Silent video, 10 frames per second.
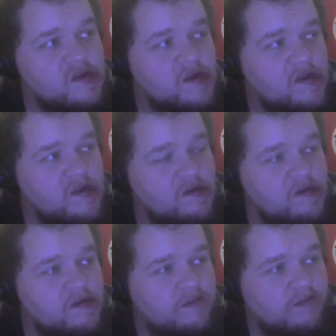
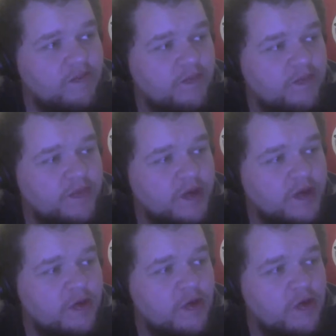I'm
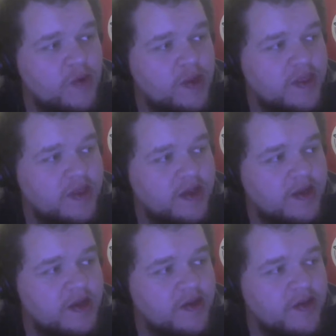going with
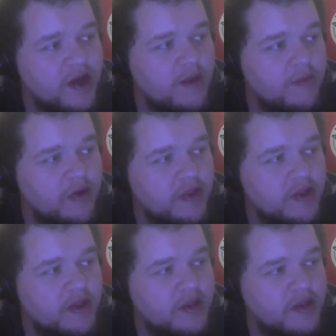the hybrid,
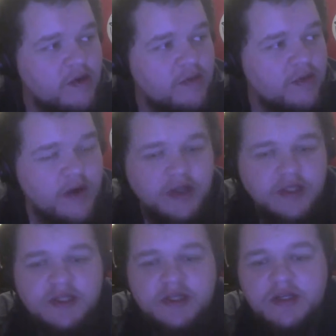Nico Price.